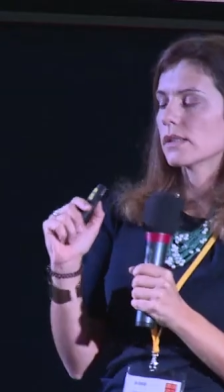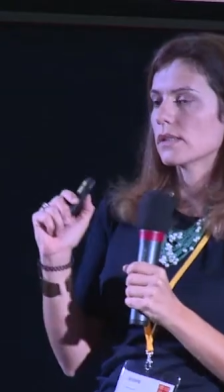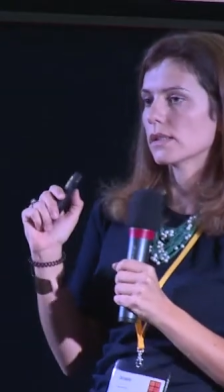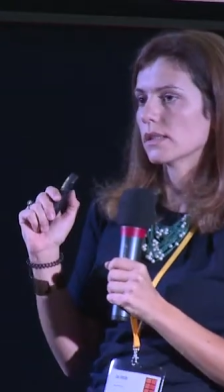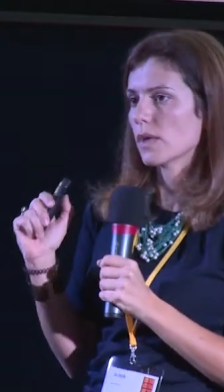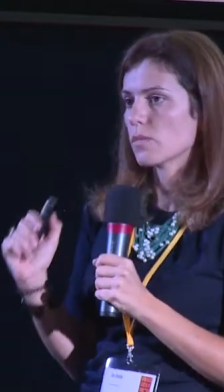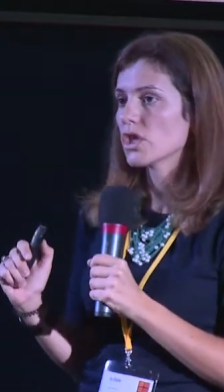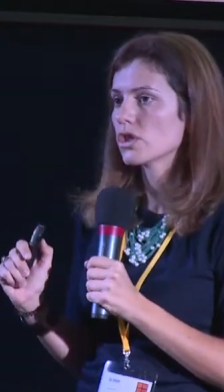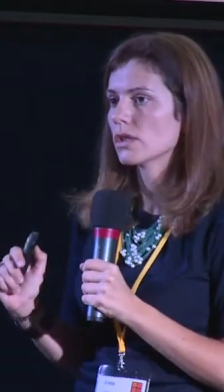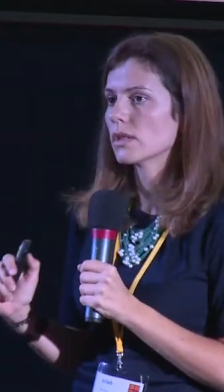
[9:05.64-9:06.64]
the
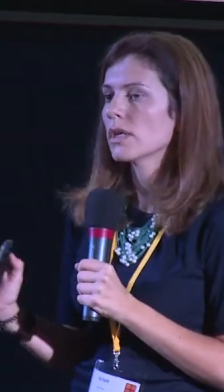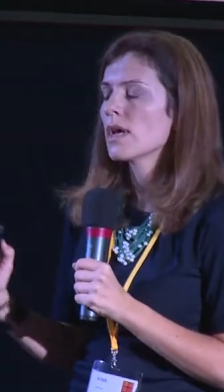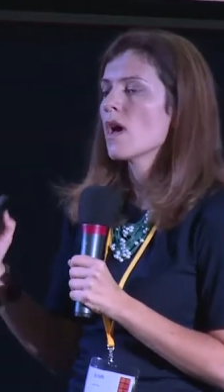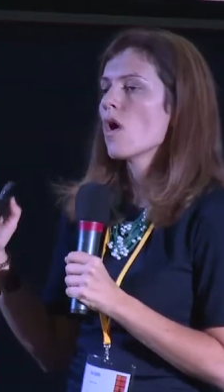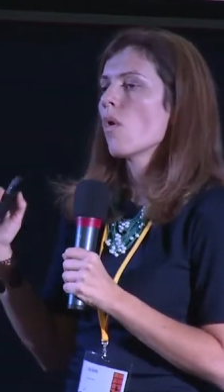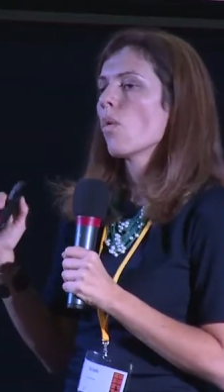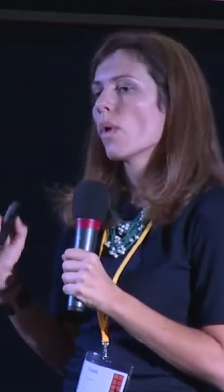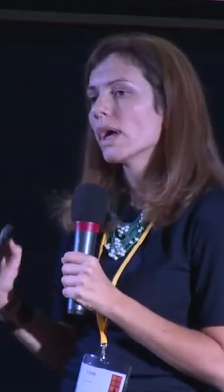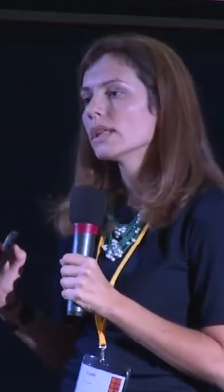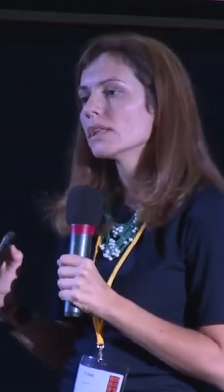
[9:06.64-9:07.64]
Commission,
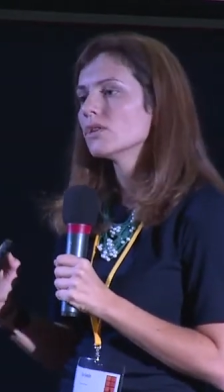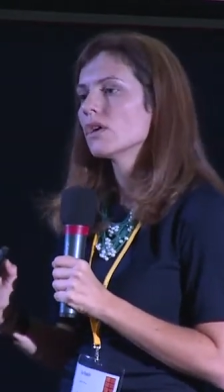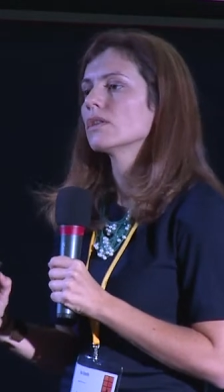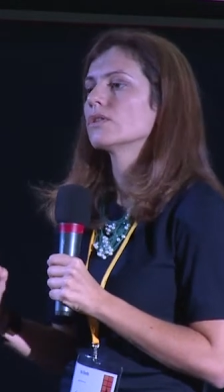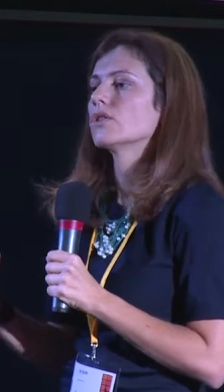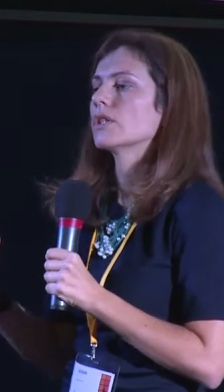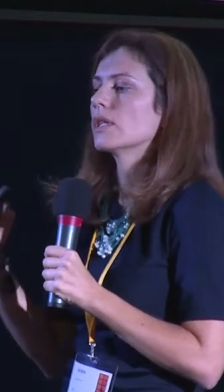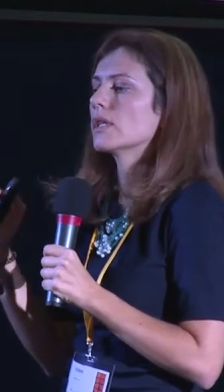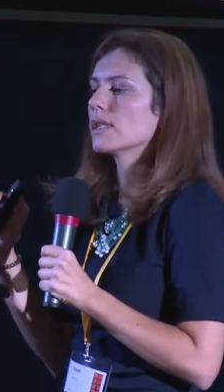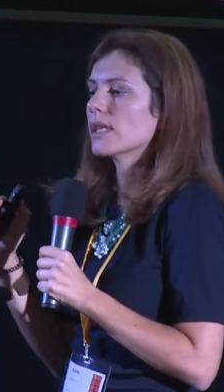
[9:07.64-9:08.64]
while
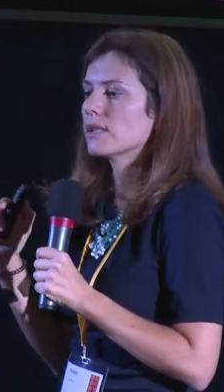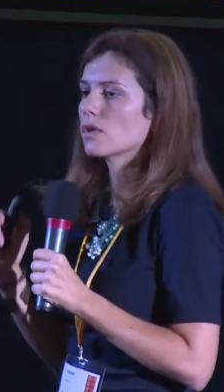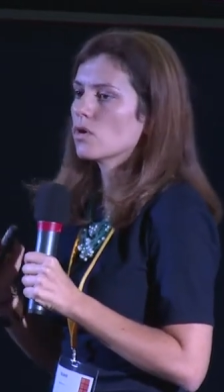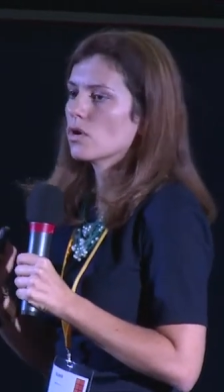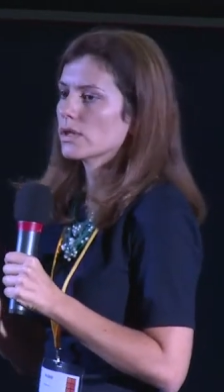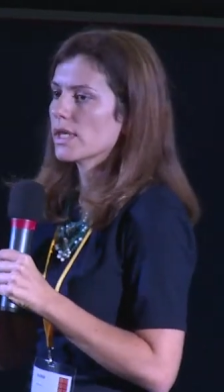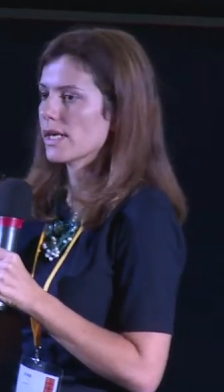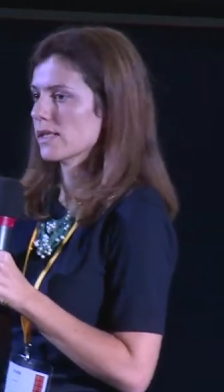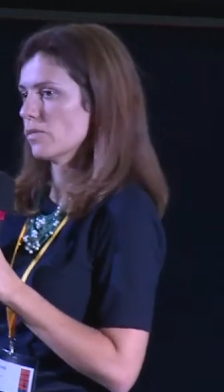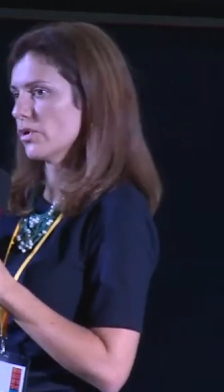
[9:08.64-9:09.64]
acknowledging that the court
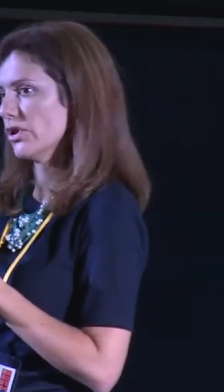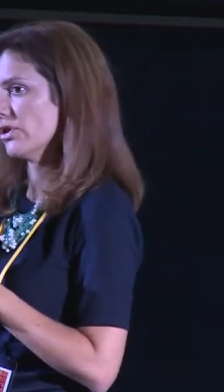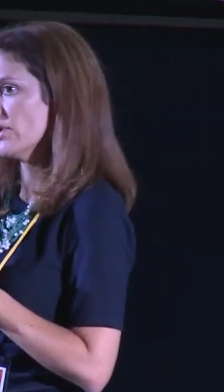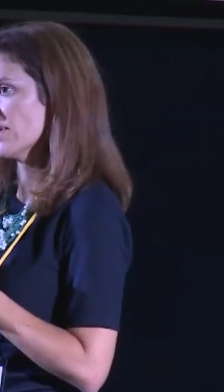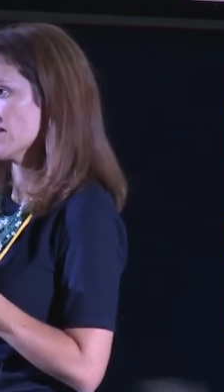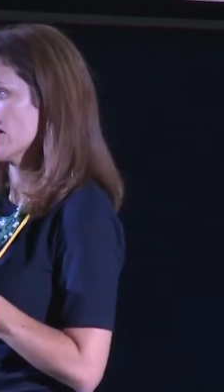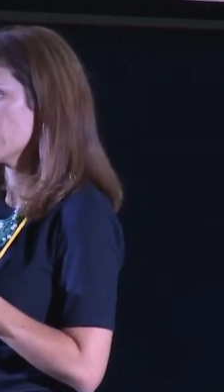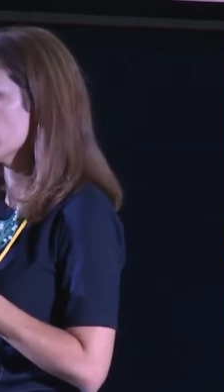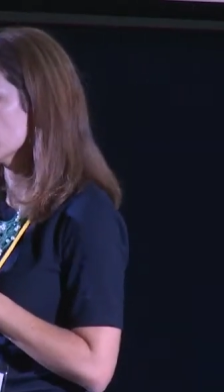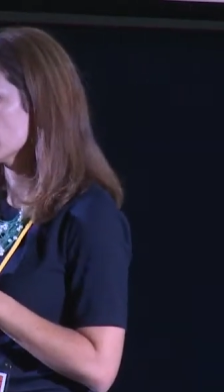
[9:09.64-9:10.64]
has a particular
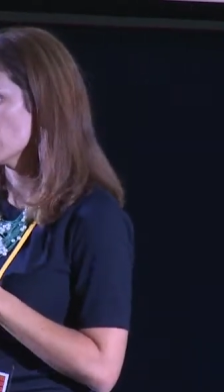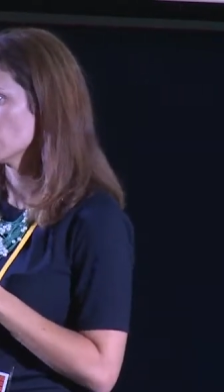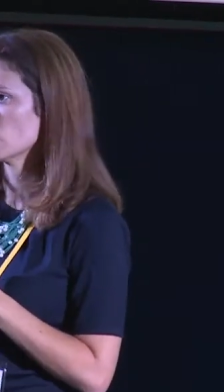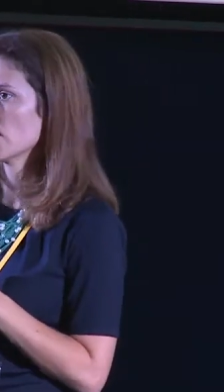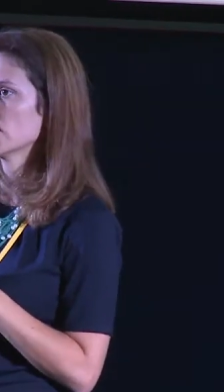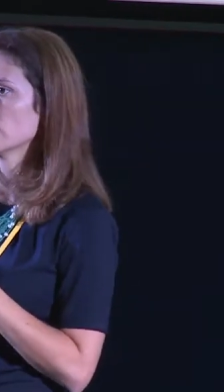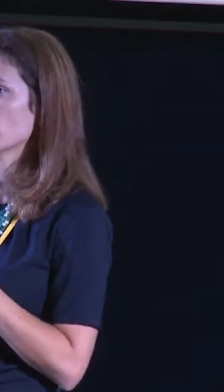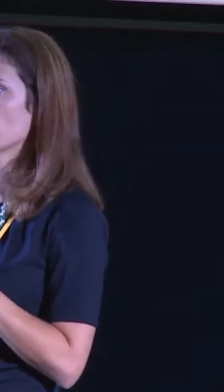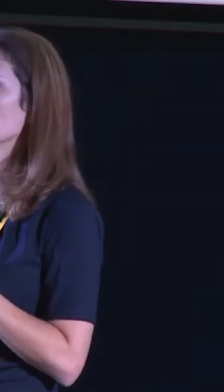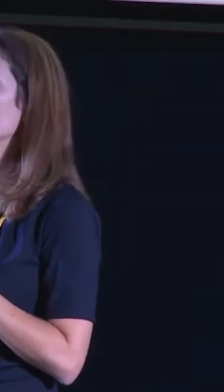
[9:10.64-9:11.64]
stance on the right of
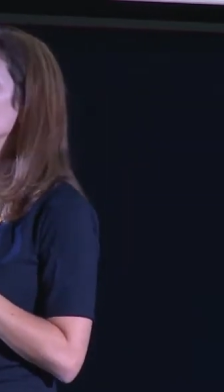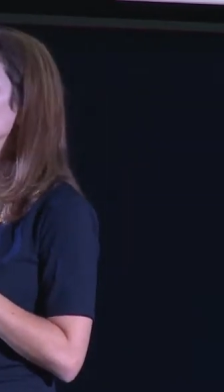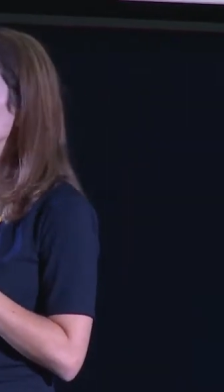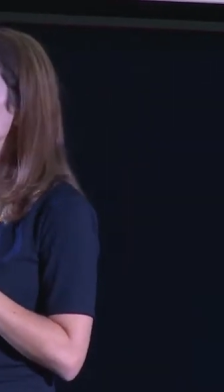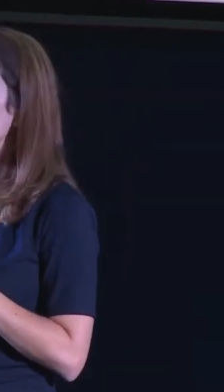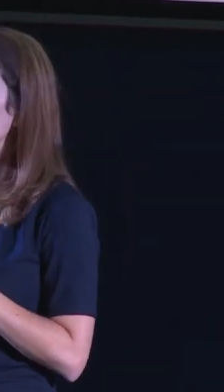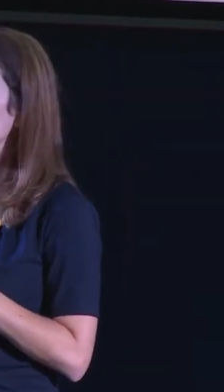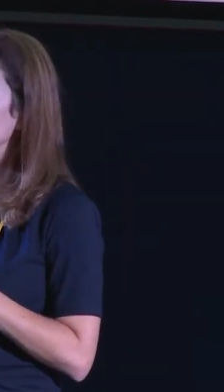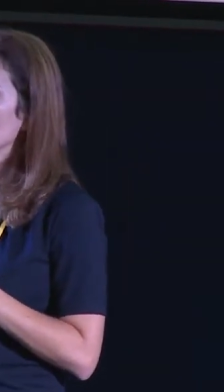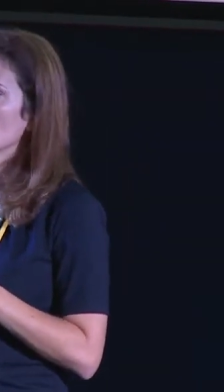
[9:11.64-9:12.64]
making available,
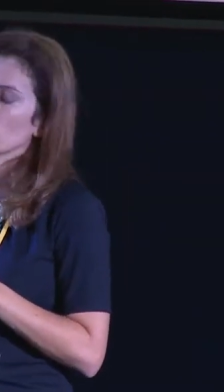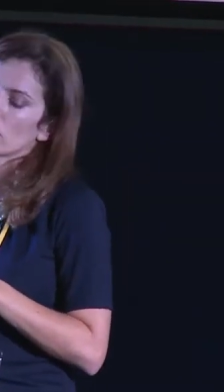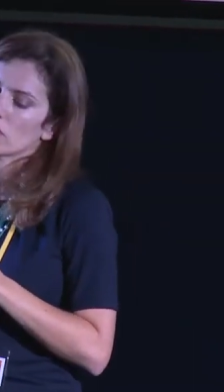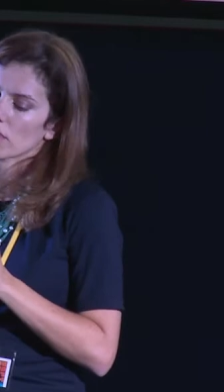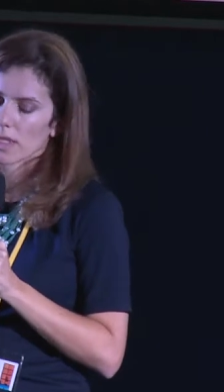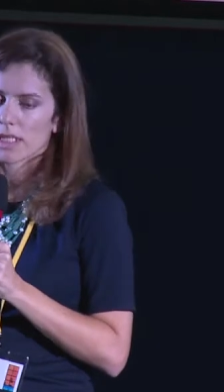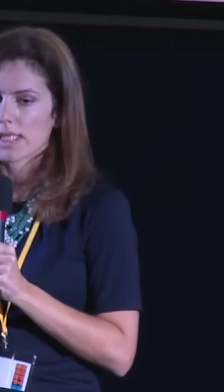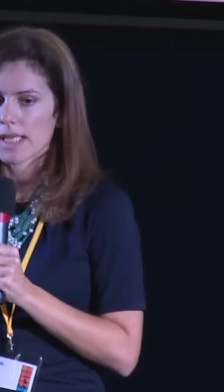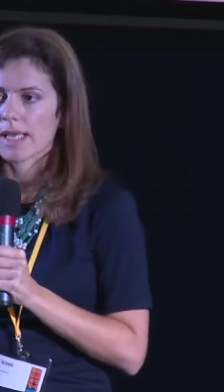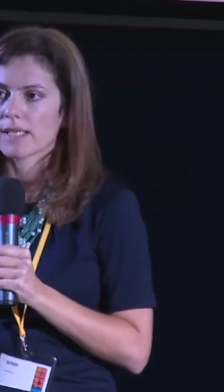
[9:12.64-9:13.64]
which in
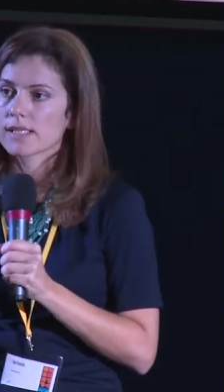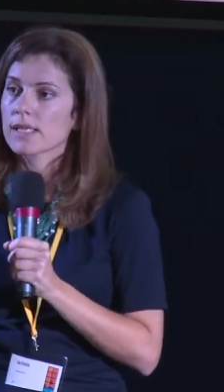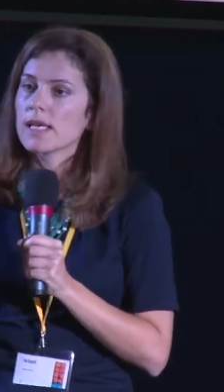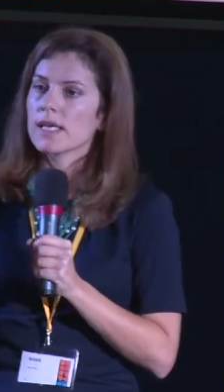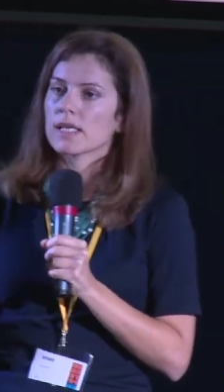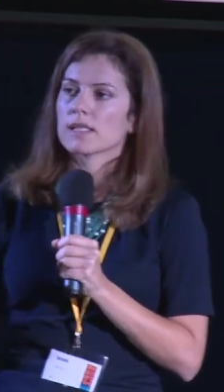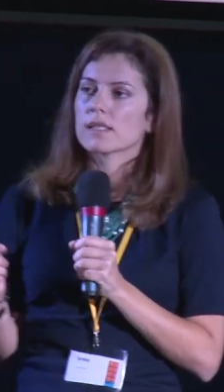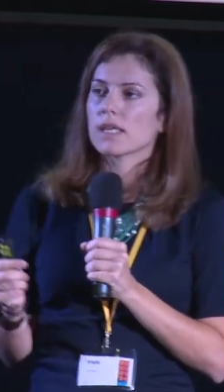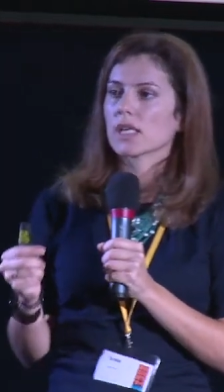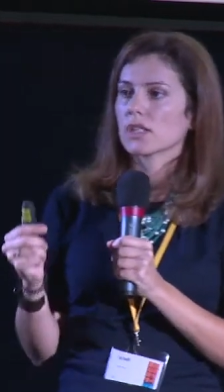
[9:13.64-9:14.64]
this case is the
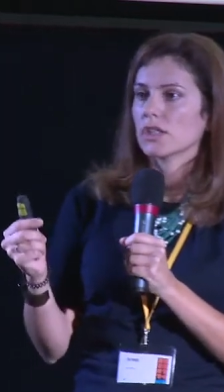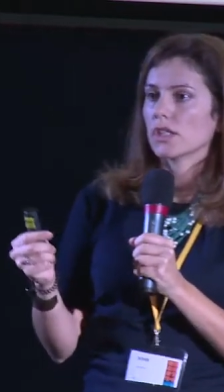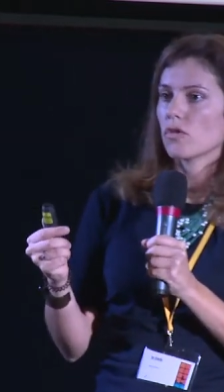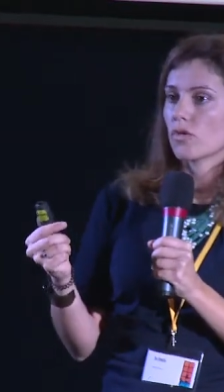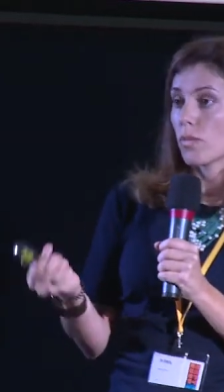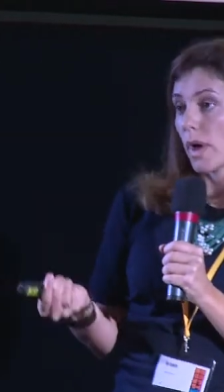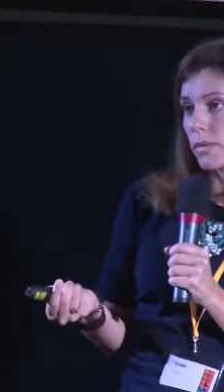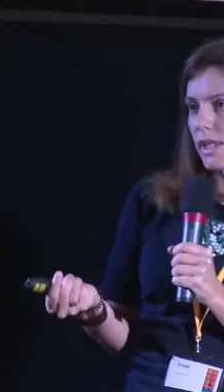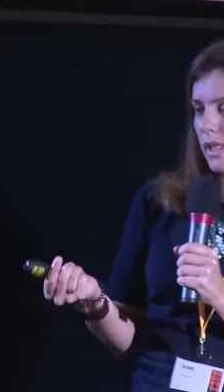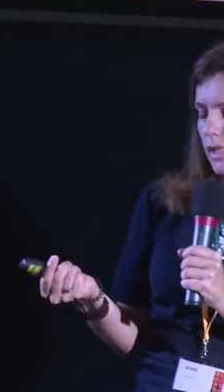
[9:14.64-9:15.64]
targeting of the
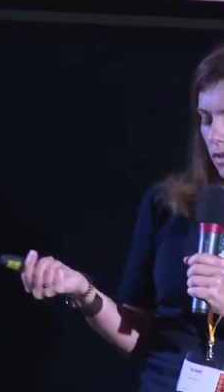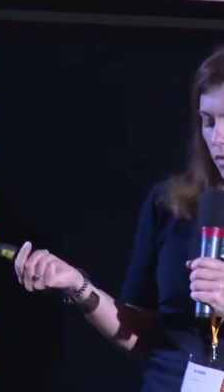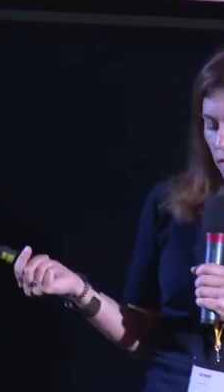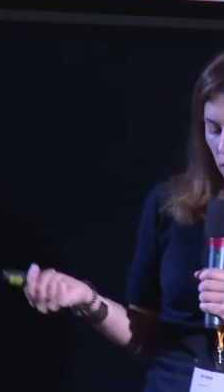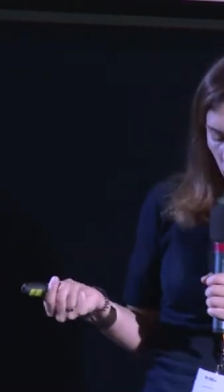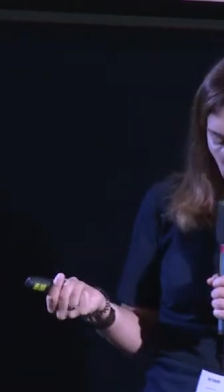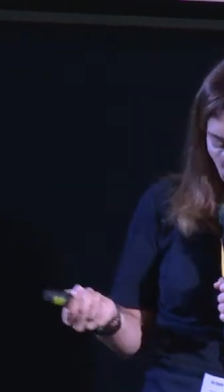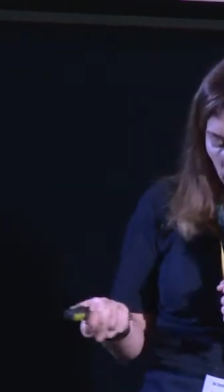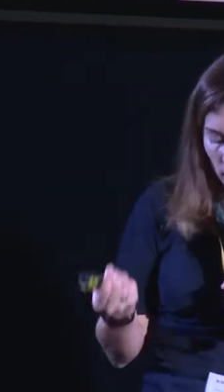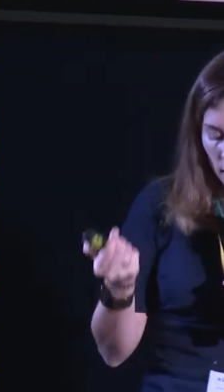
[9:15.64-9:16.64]
public as a
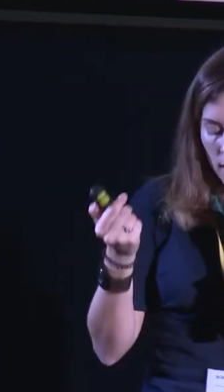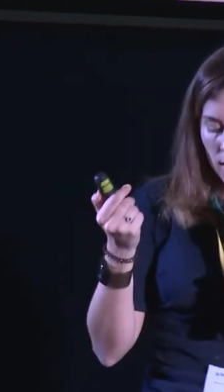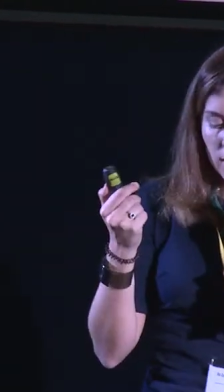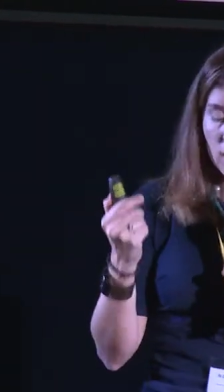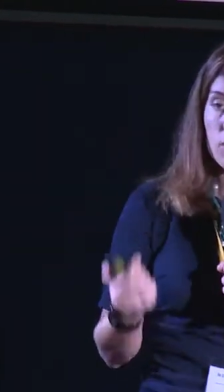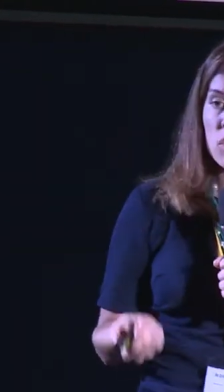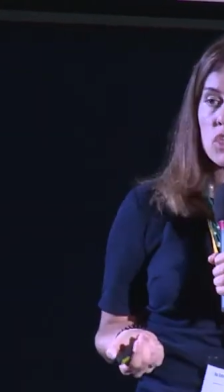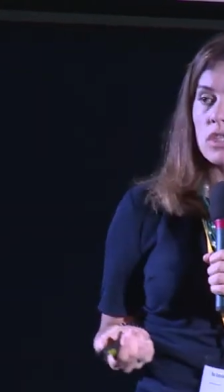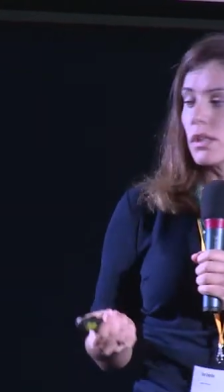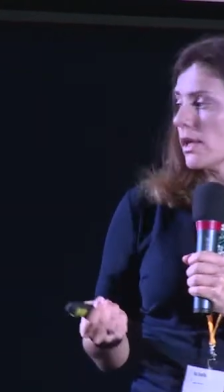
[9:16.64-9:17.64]
criterion, the
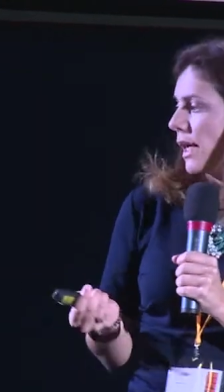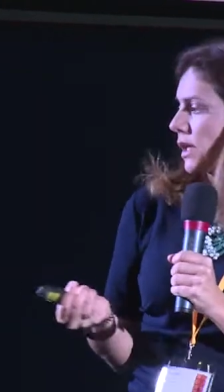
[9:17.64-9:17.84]
commission